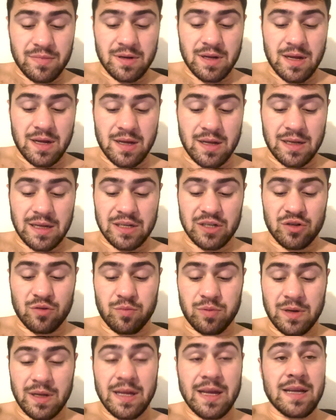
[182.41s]
last
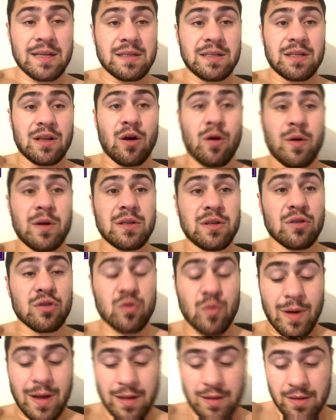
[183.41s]
couple of years, he always looks
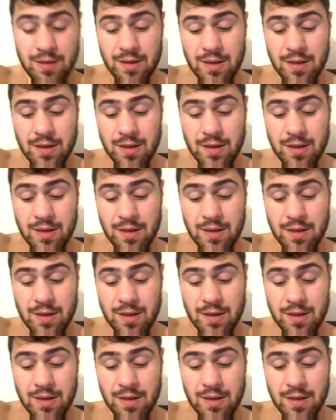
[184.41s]
well.